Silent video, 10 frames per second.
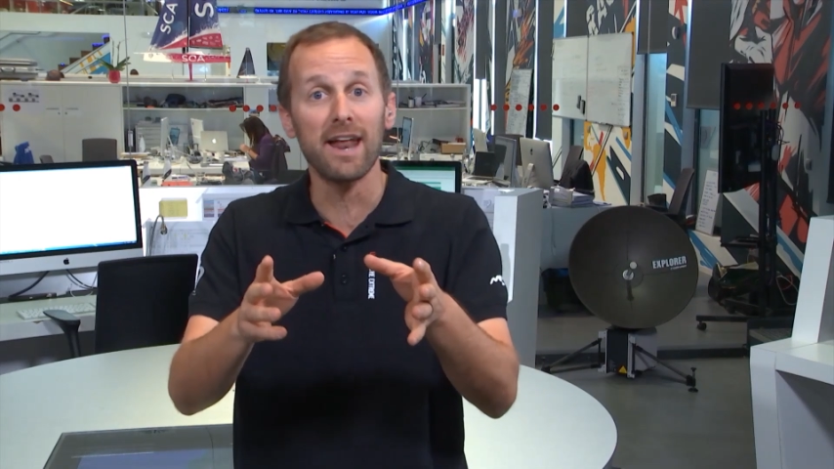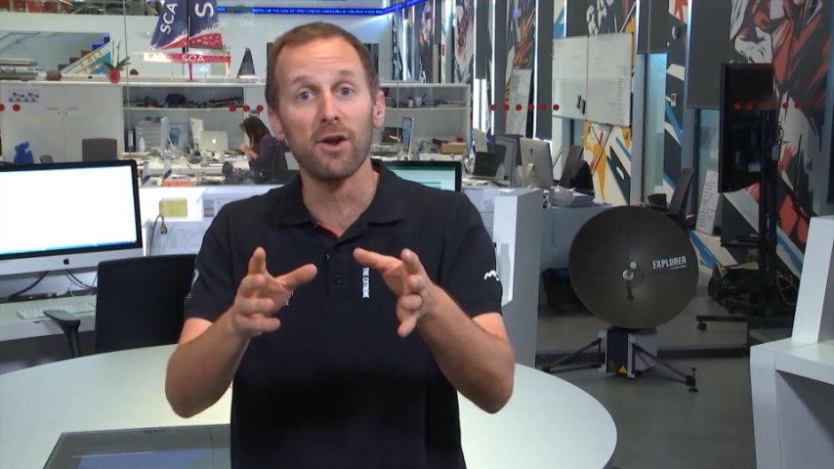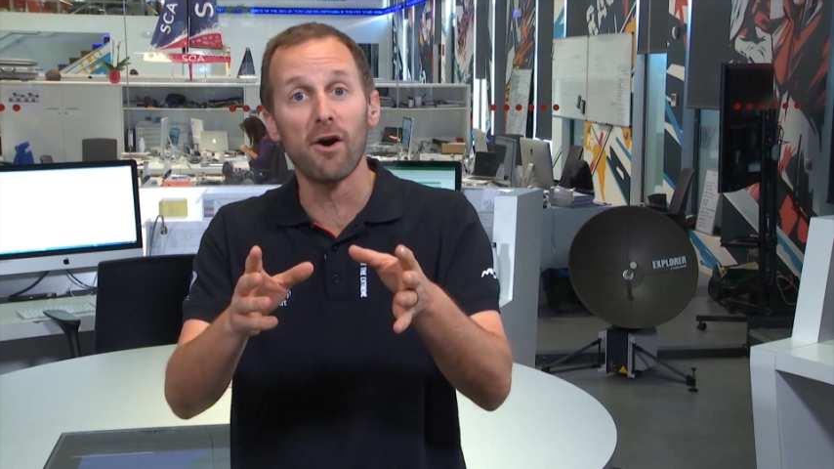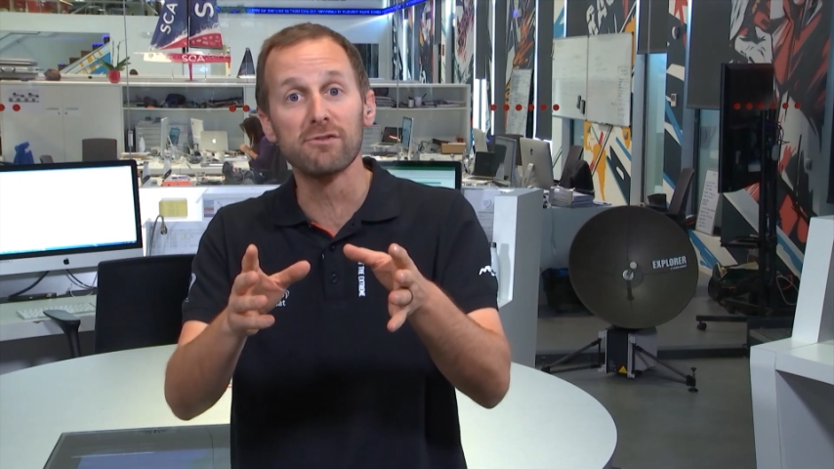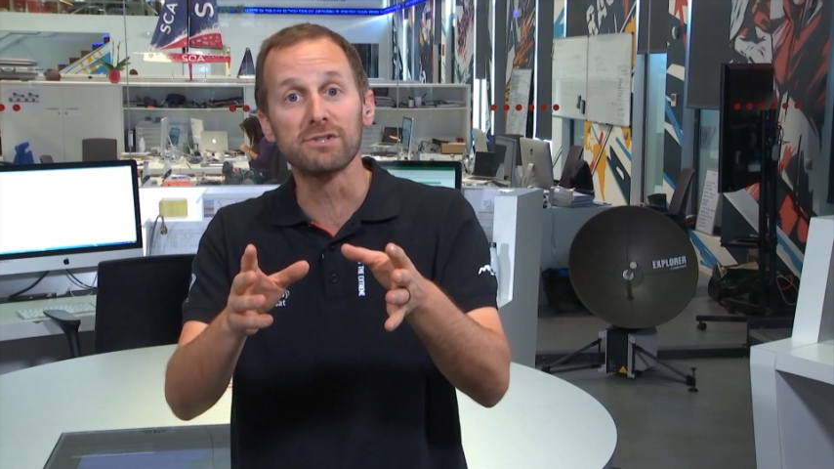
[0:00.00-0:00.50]

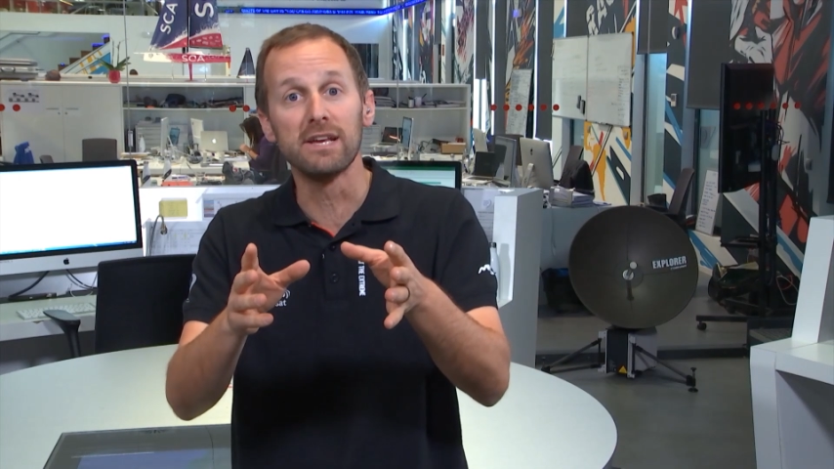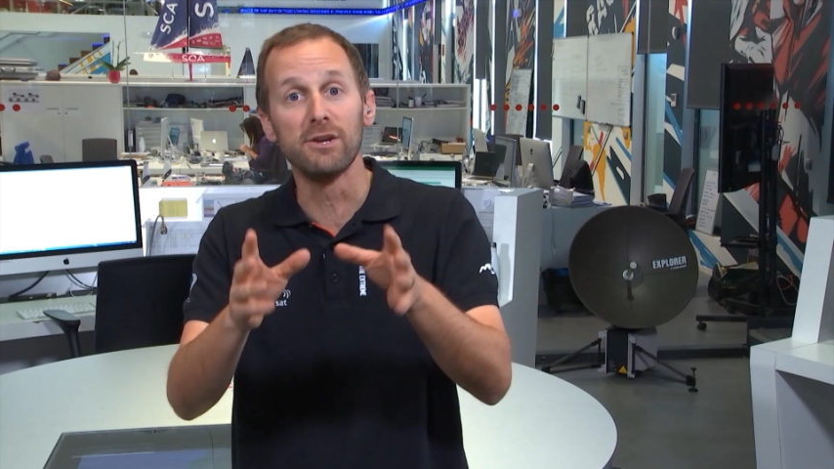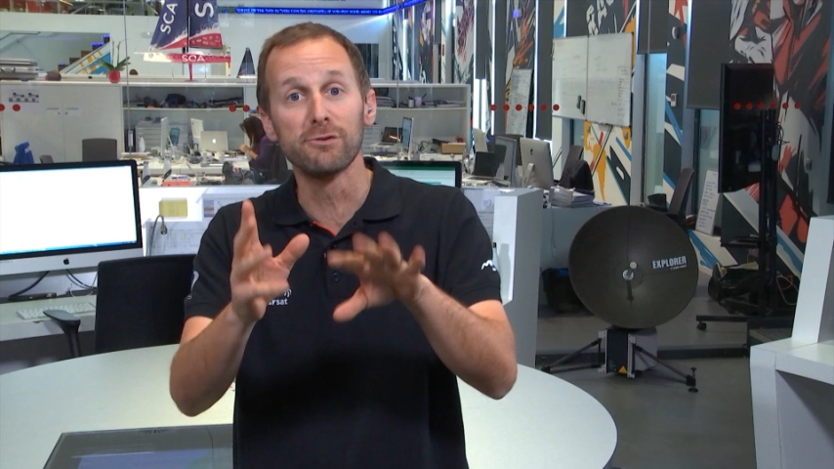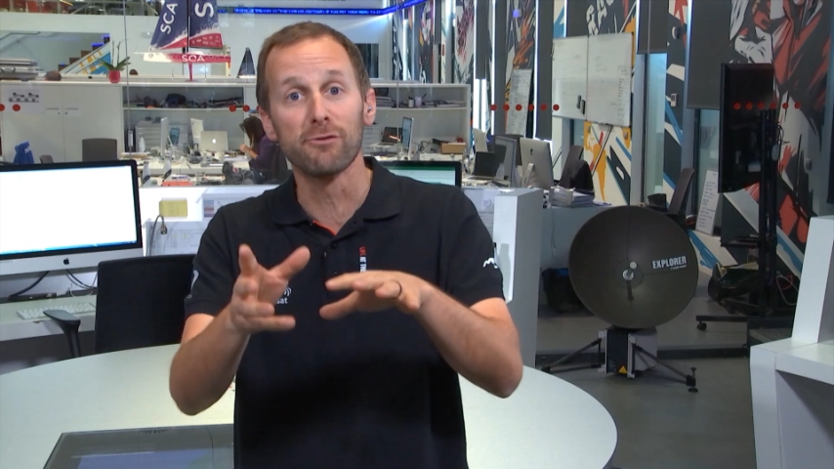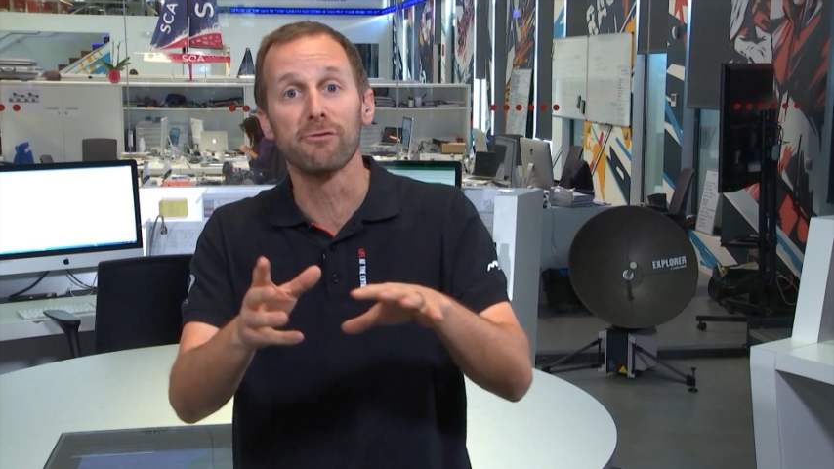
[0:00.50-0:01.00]
and
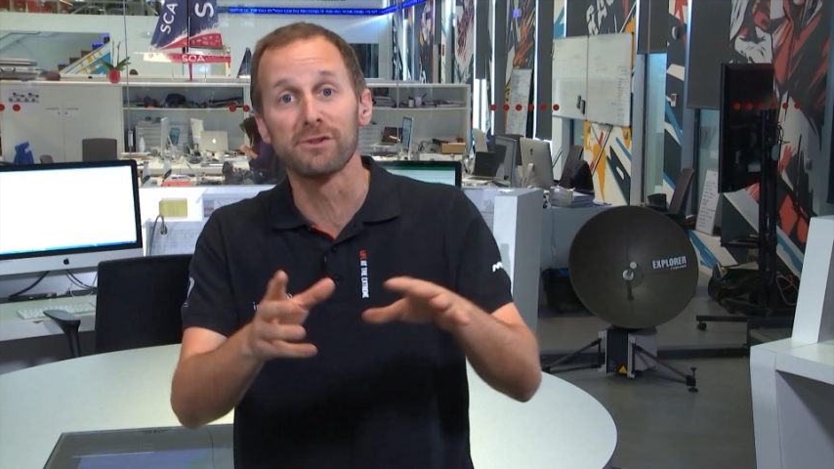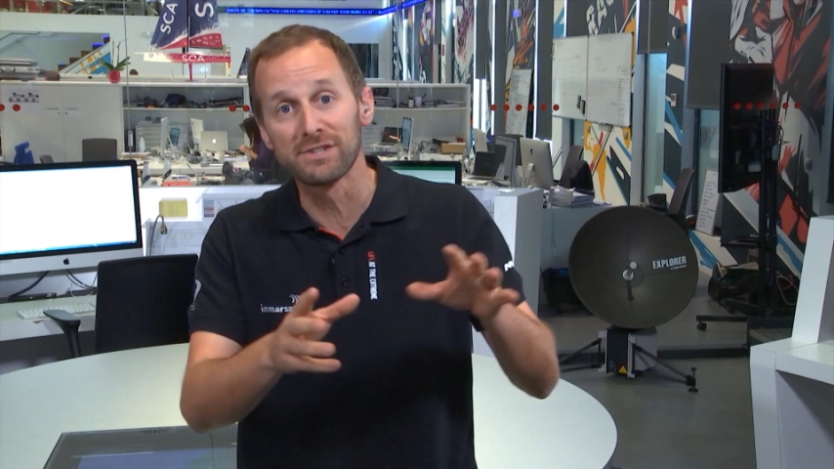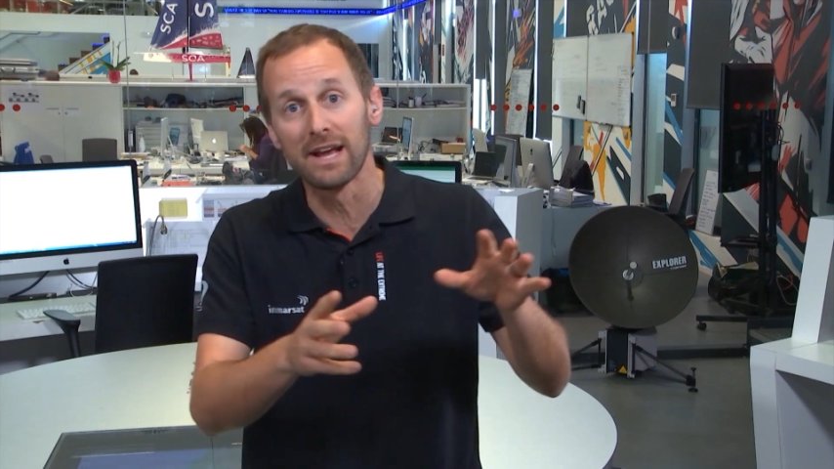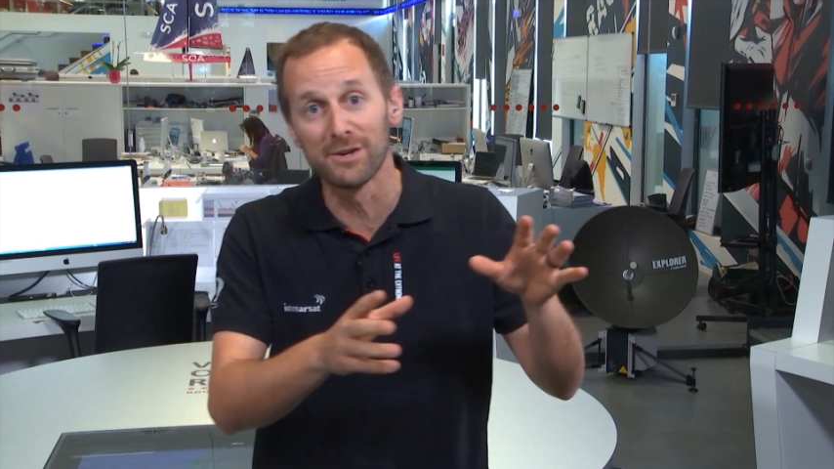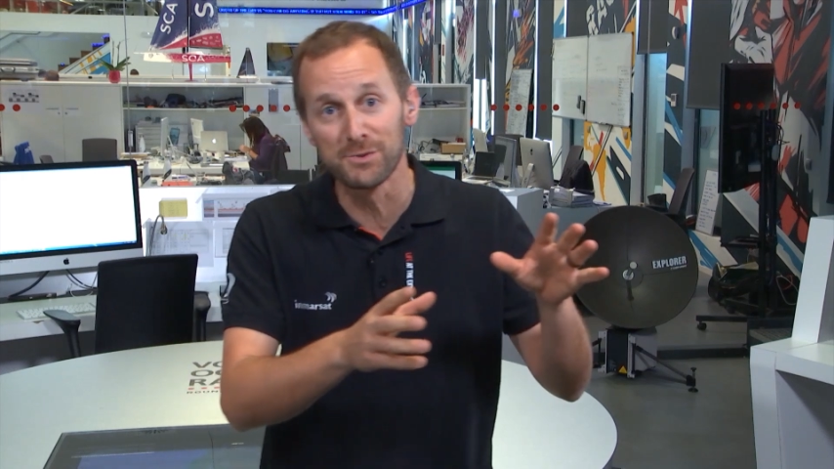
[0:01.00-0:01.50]
obviously useful for
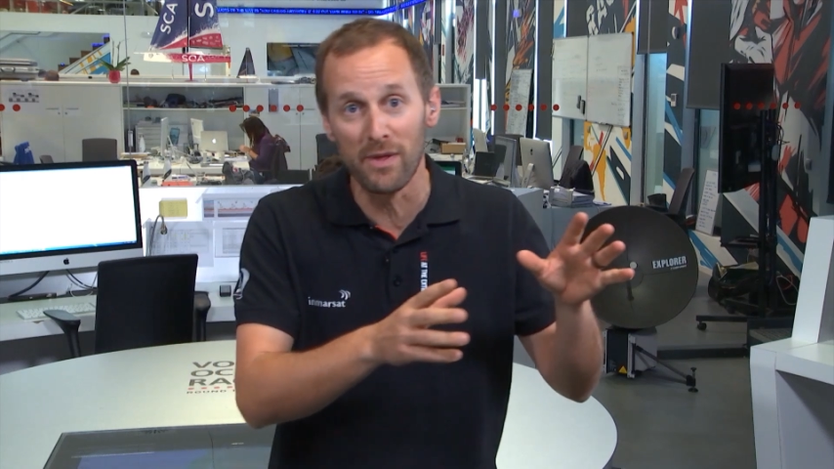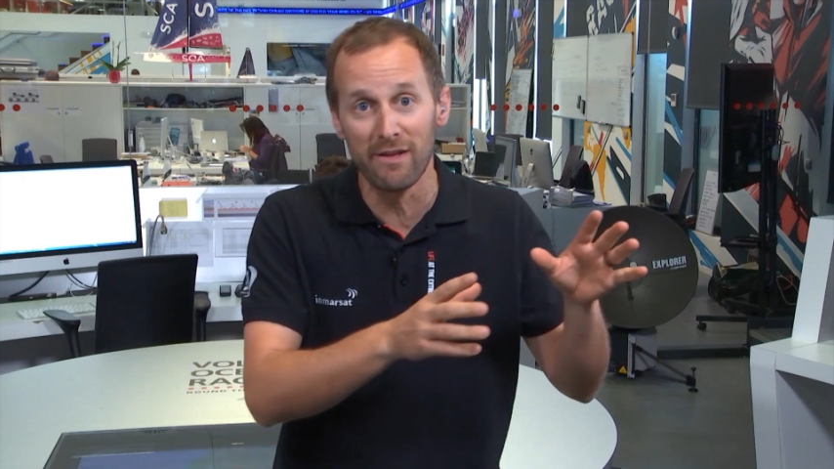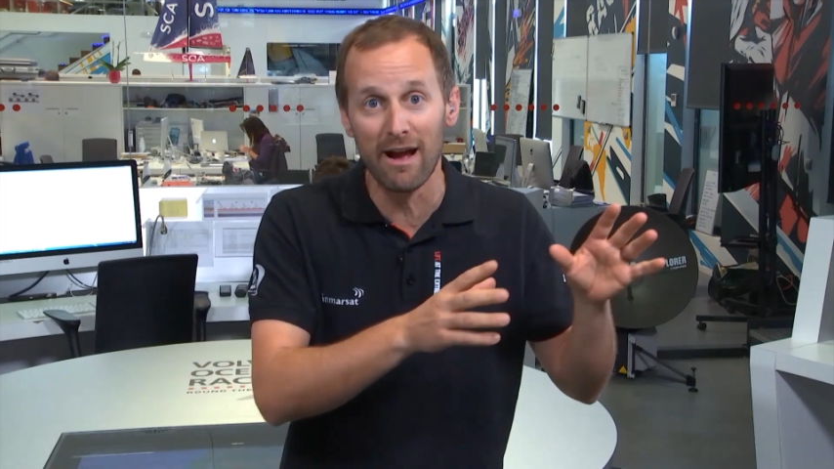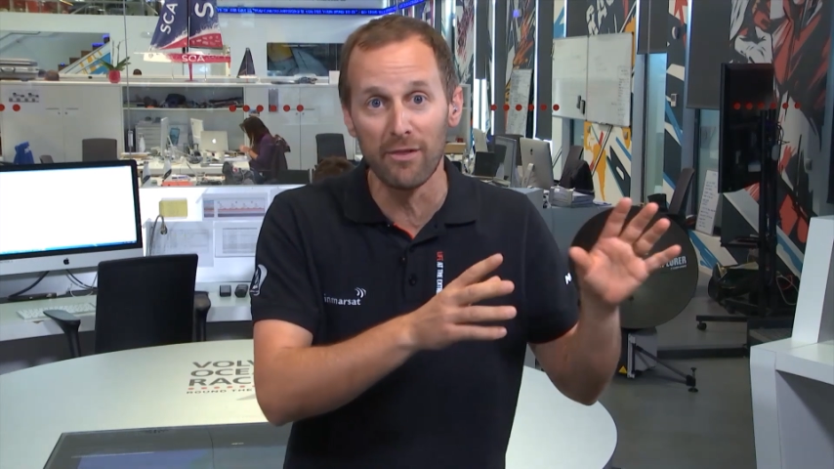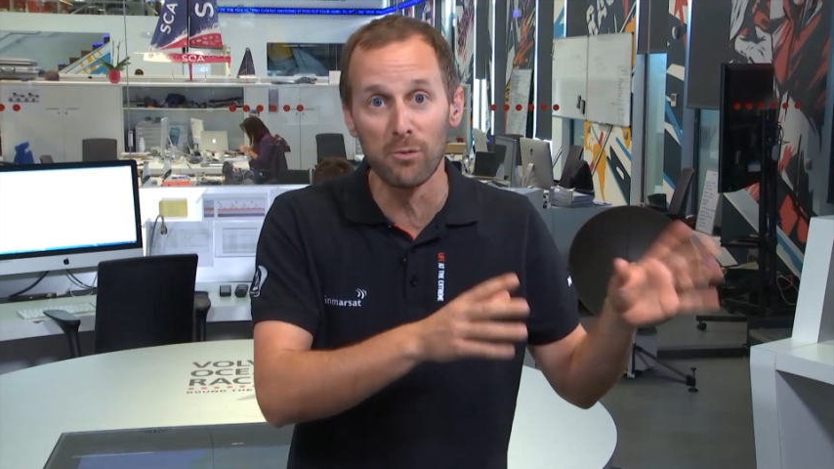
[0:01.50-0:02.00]
the sailors
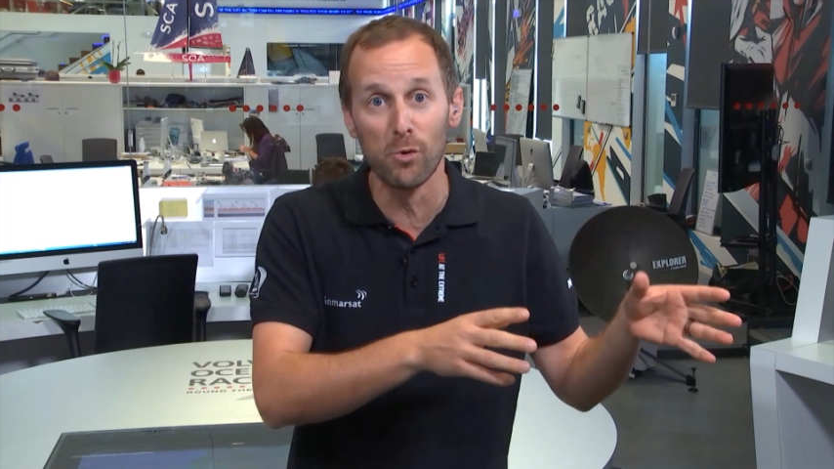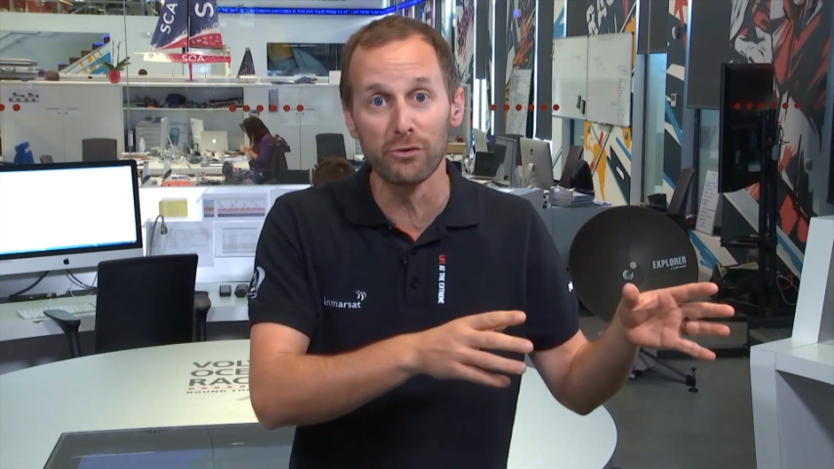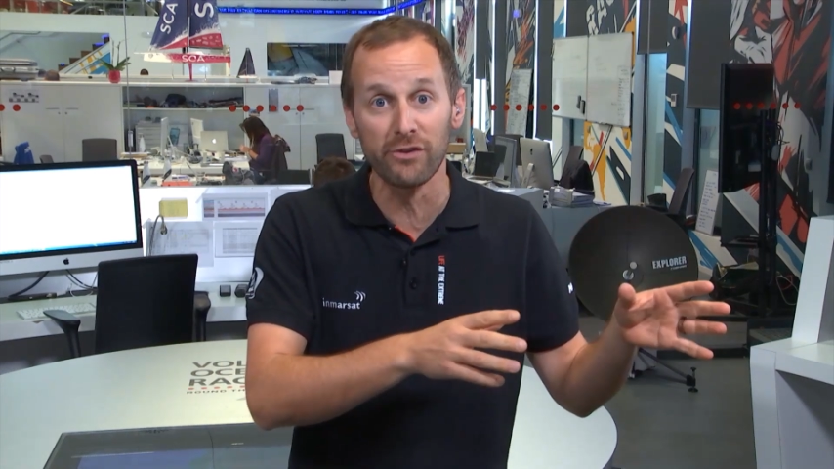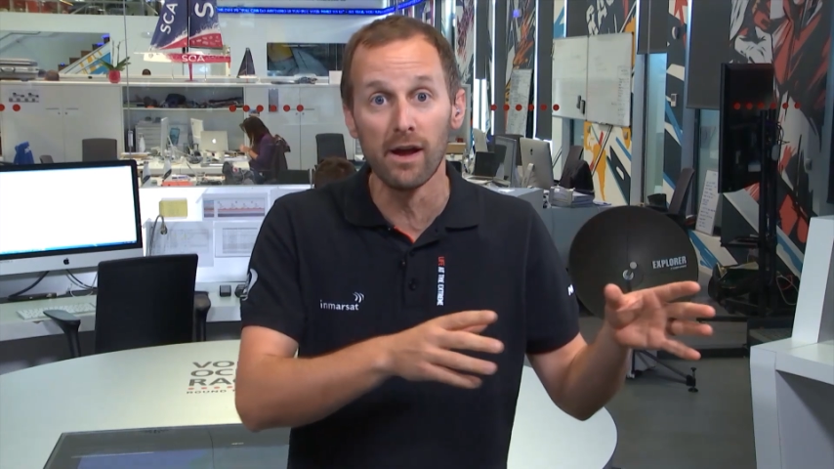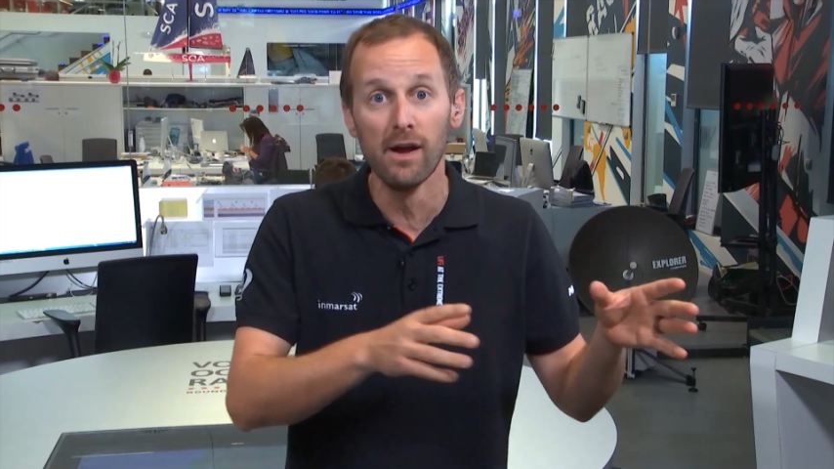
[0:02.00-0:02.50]
when they're out in the
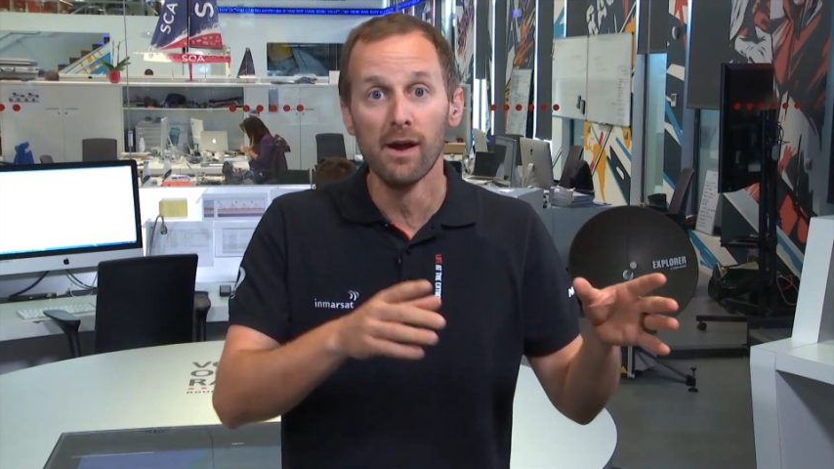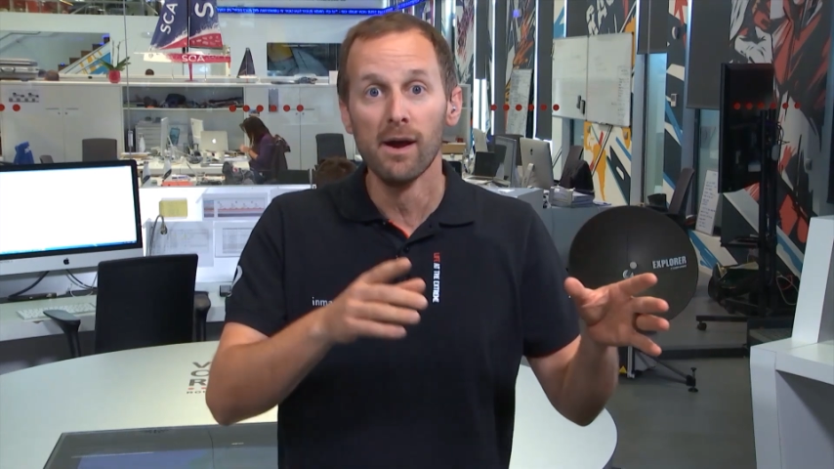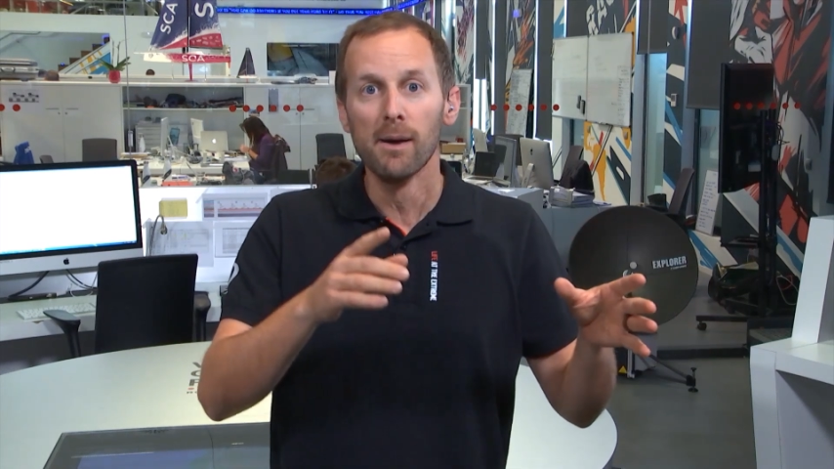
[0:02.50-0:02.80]
water,